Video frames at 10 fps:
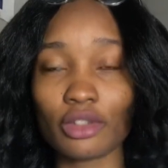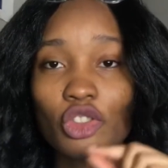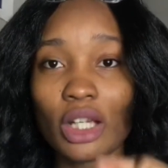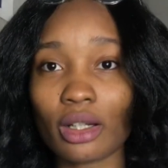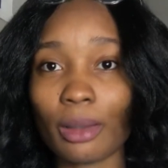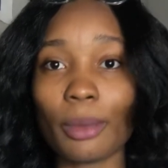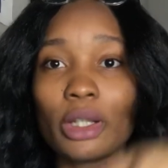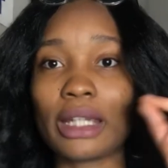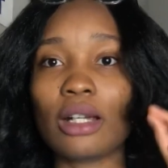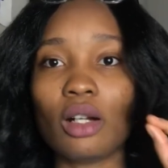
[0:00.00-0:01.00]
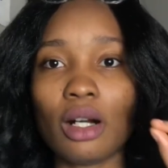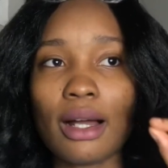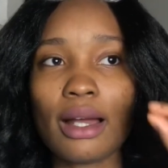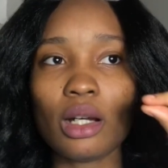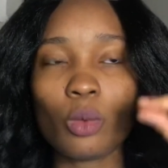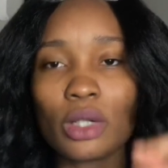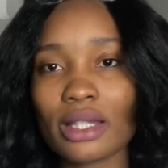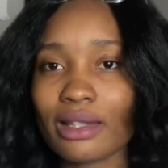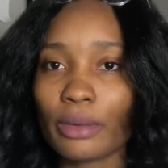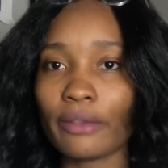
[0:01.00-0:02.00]
Check up, okay, what is
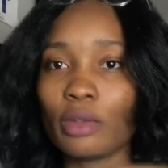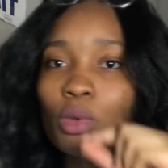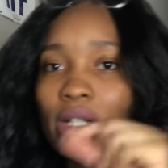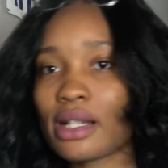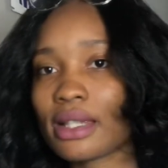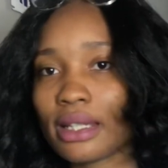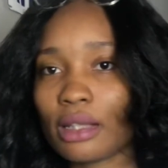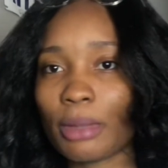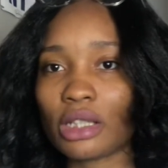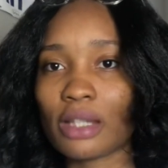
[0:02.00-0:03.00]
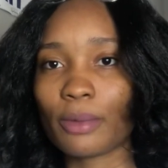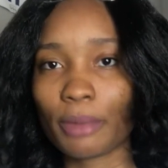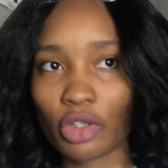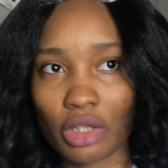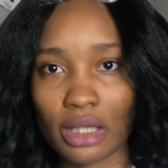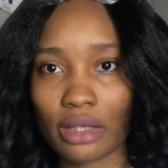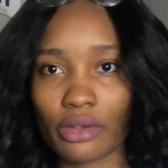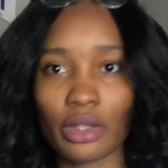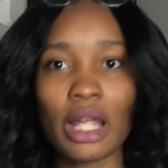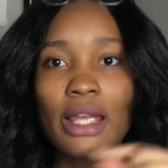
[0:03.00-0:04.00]
the review? What are they saying about this prometric center?